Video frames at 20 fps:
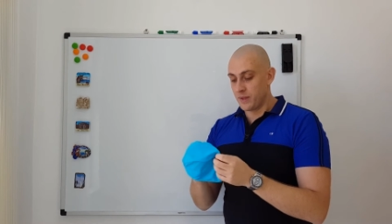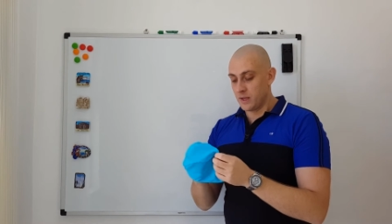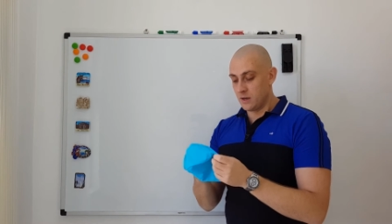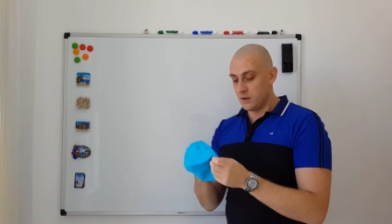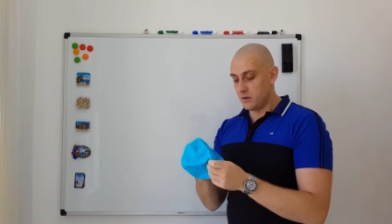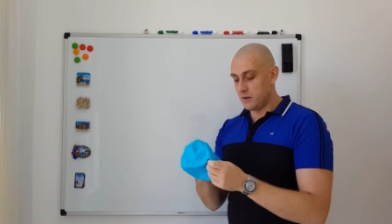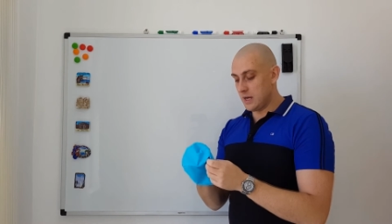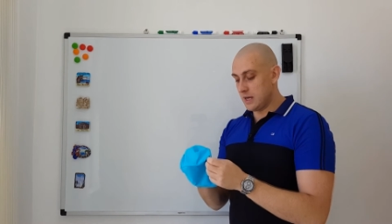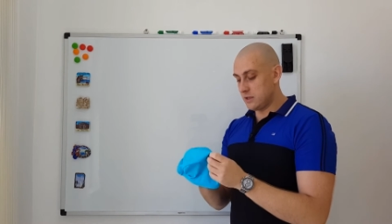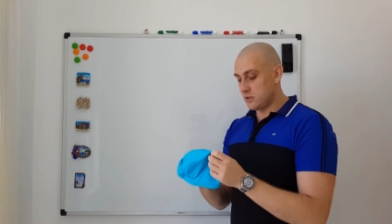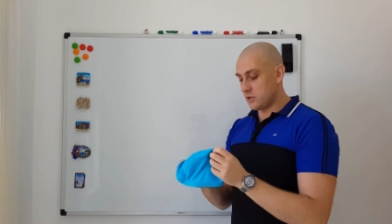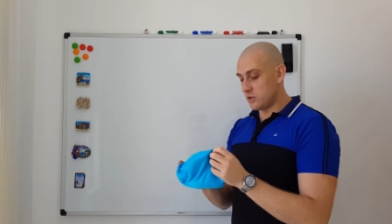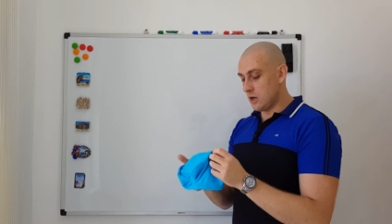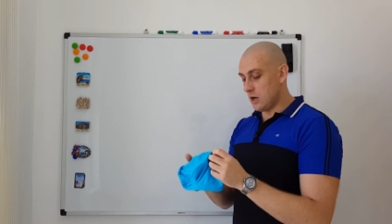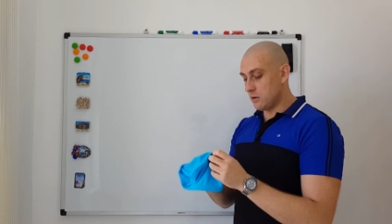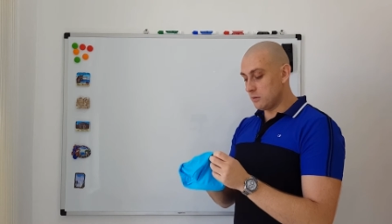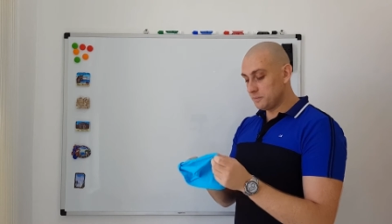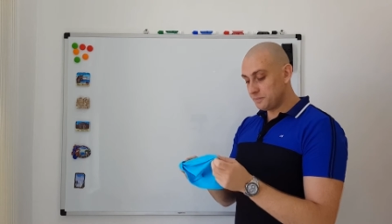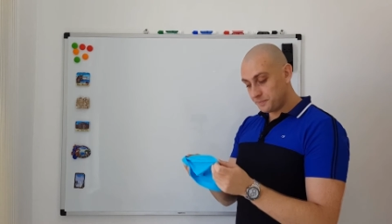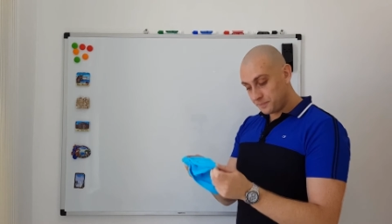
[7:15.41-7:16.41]
All right,
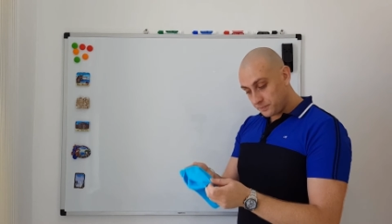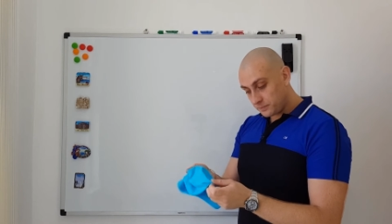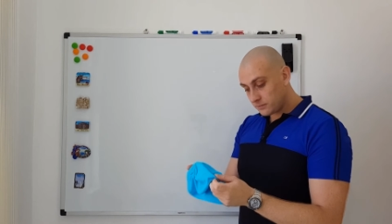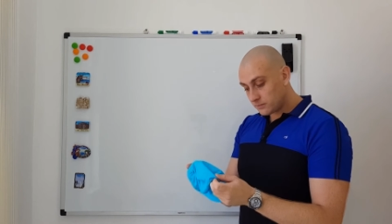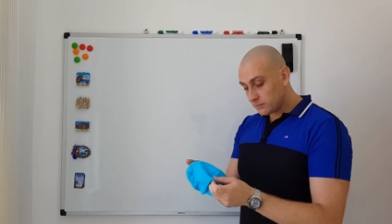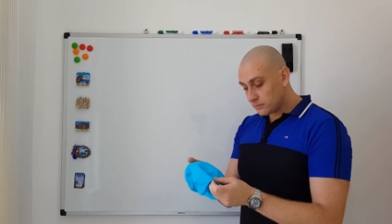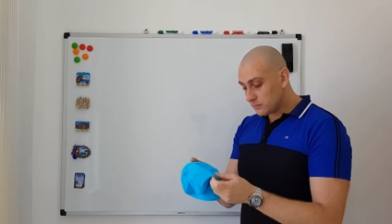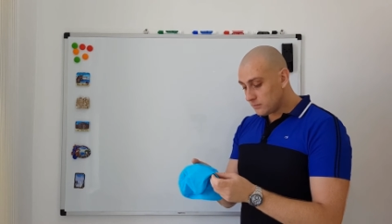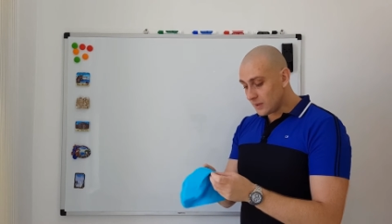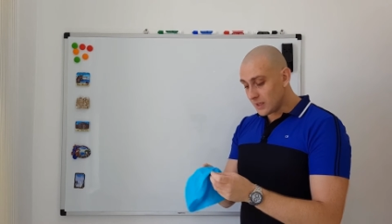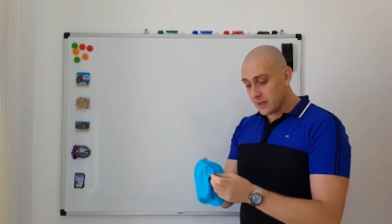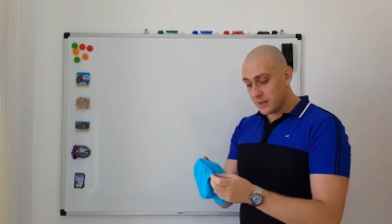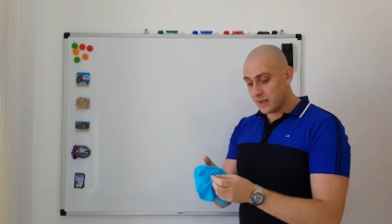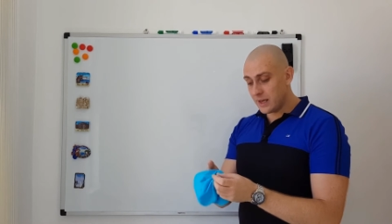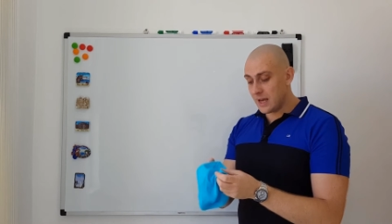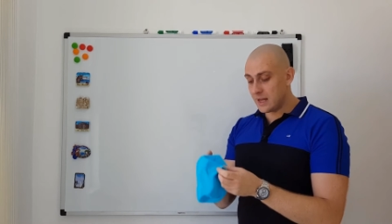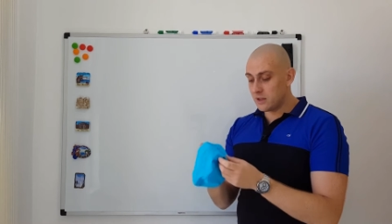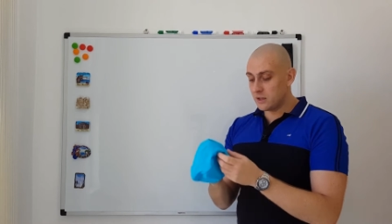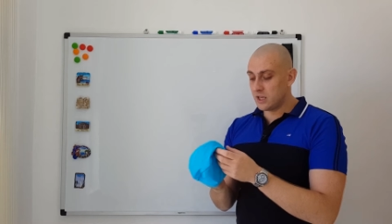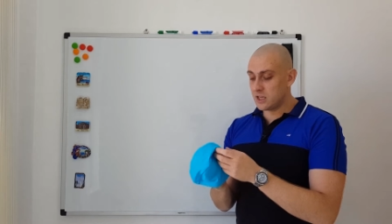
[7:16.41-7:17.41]
so
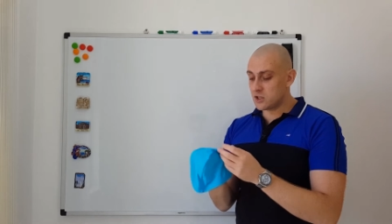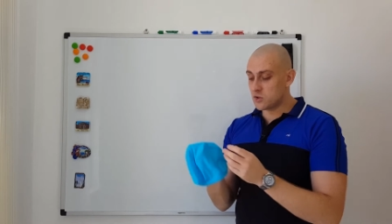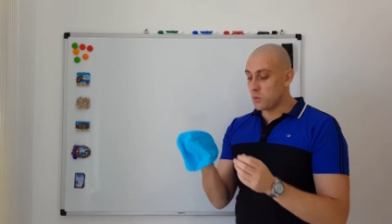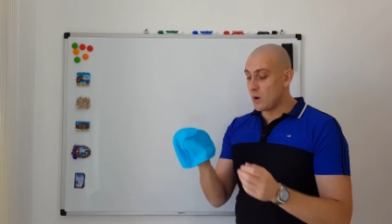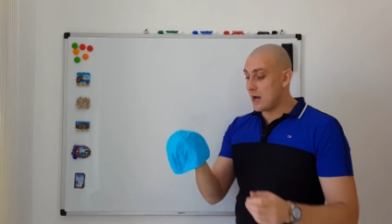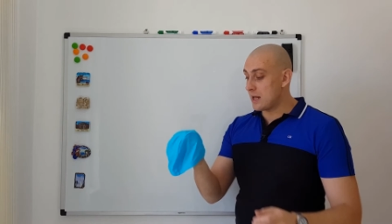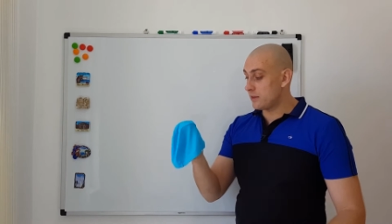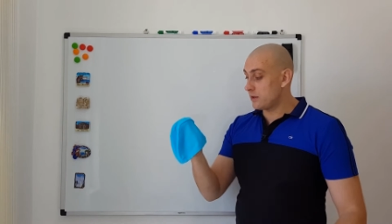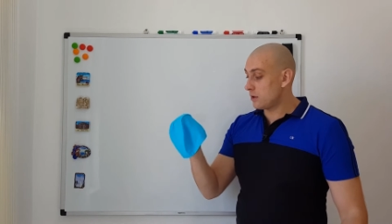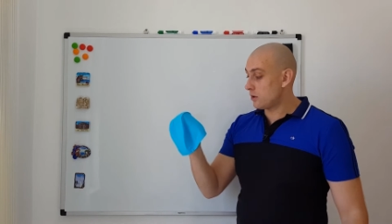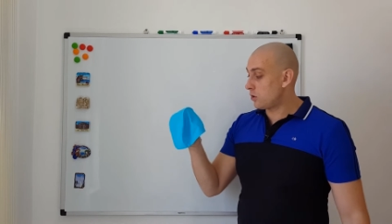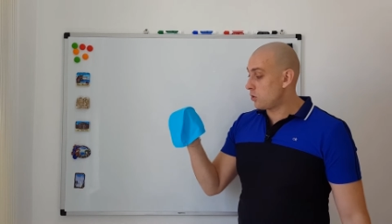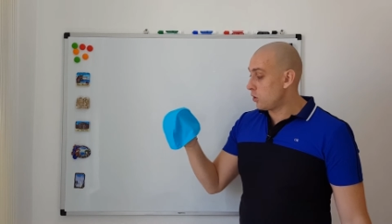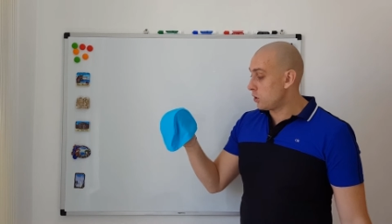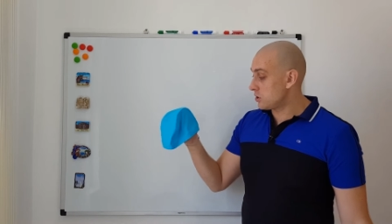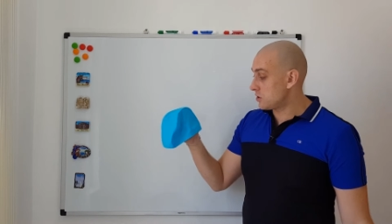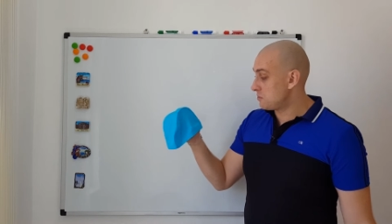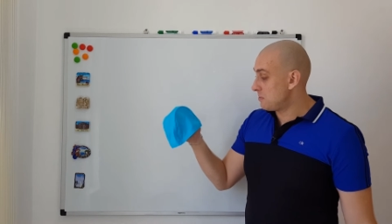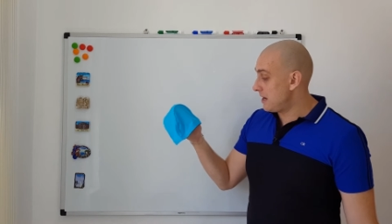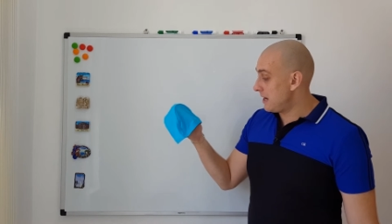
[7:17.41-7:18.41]
again, this one
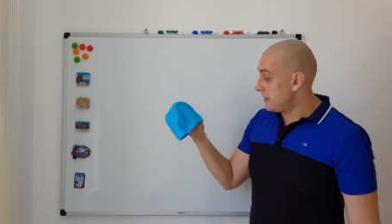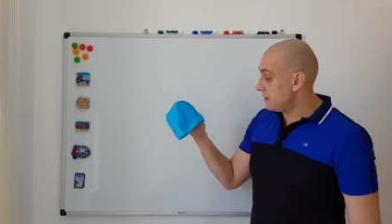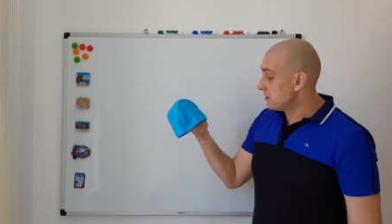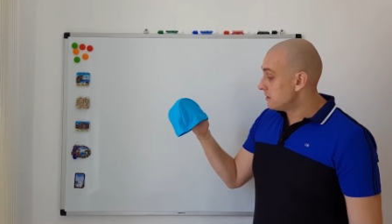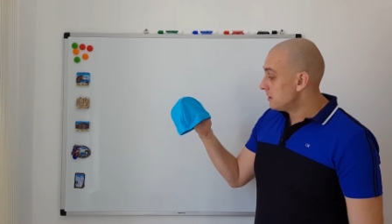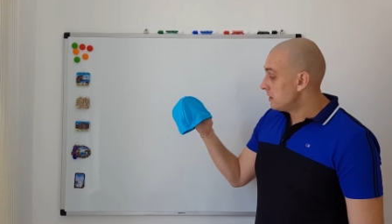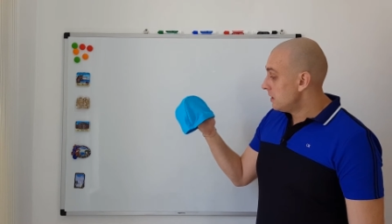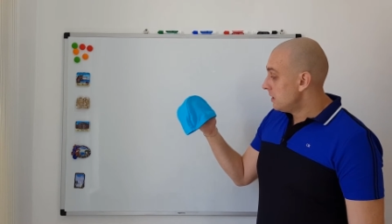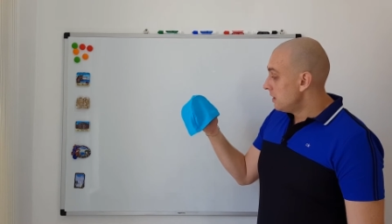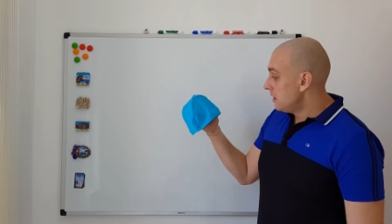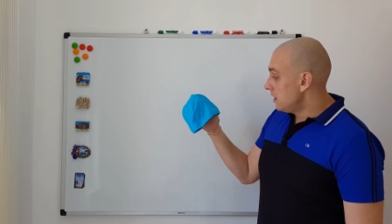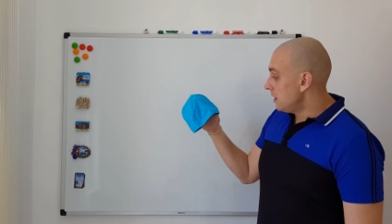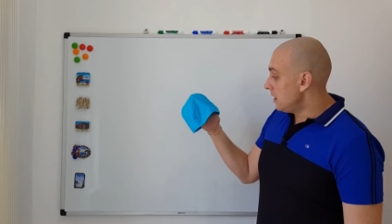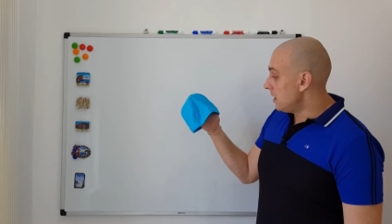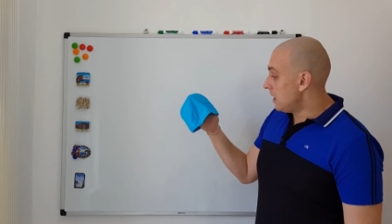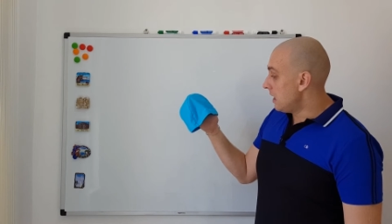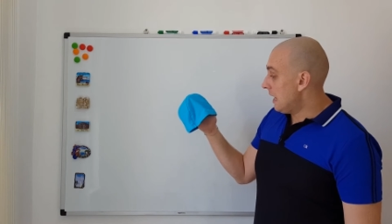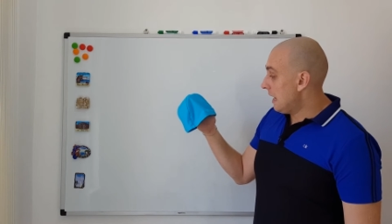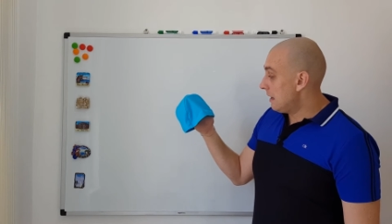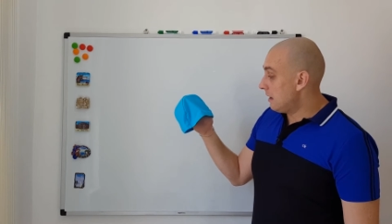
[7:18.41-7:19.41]
cost me
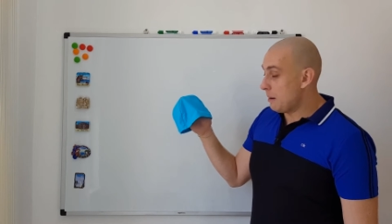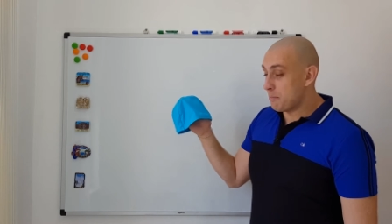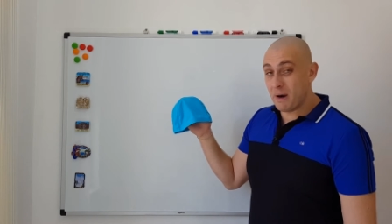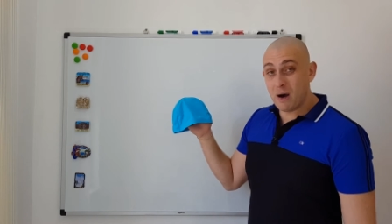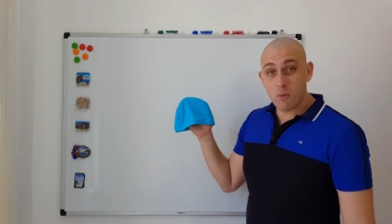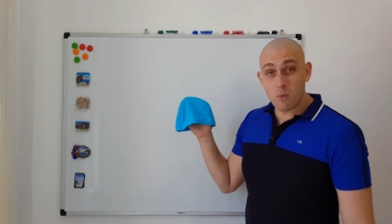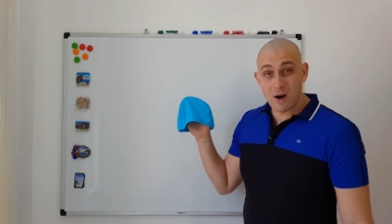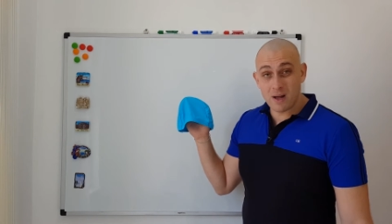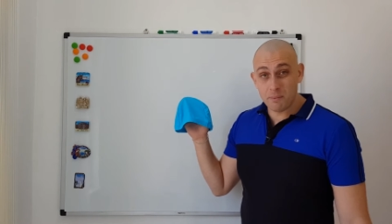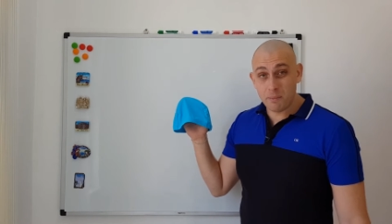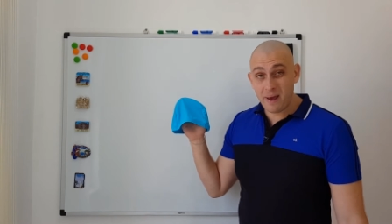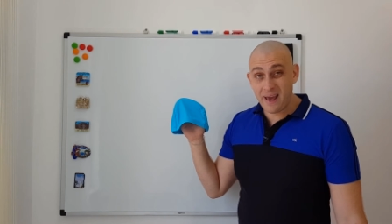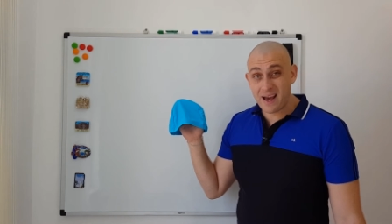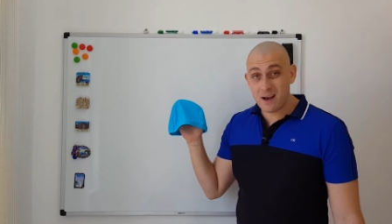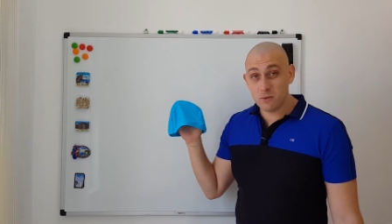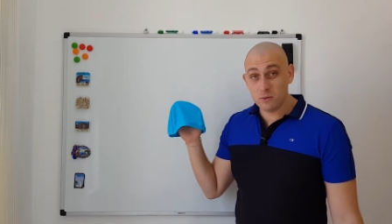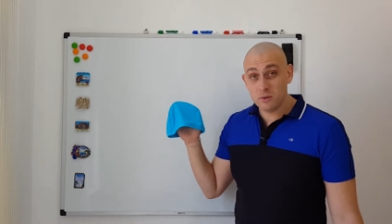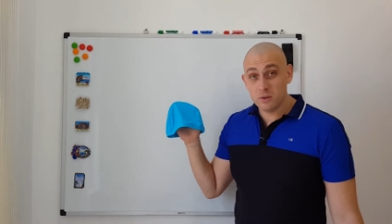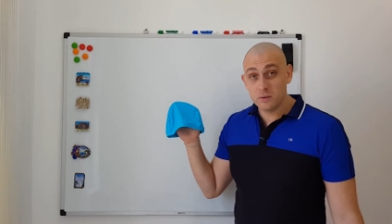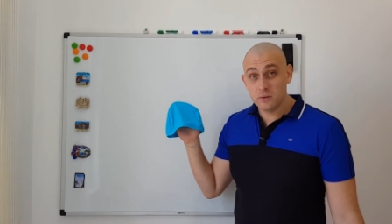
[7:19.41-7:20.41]
about
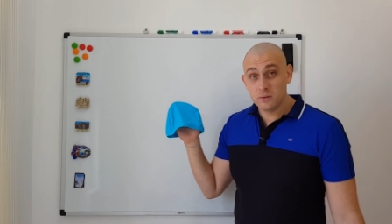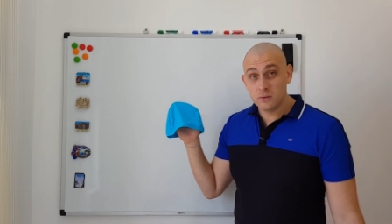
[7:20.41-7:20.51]
£1.